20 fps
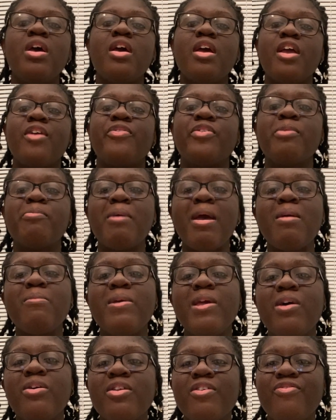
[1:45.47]
If your
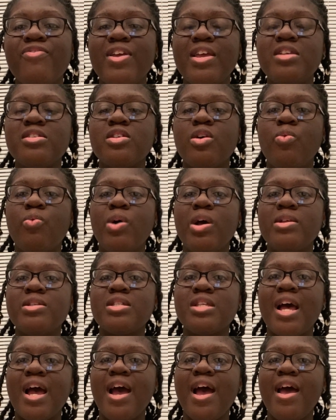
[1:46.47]
baby only feeds on one
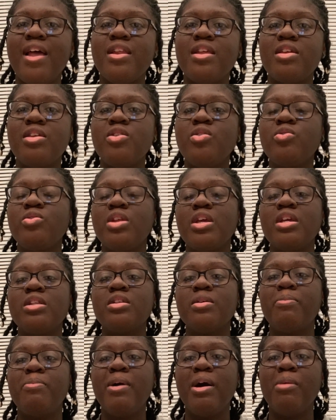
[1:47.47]
side, you need
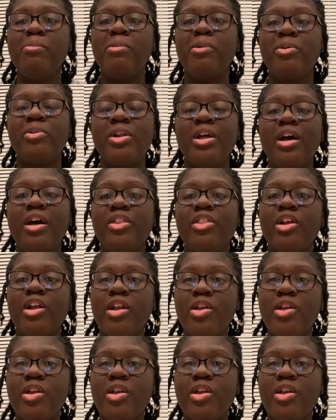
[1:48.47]
to pump on the other.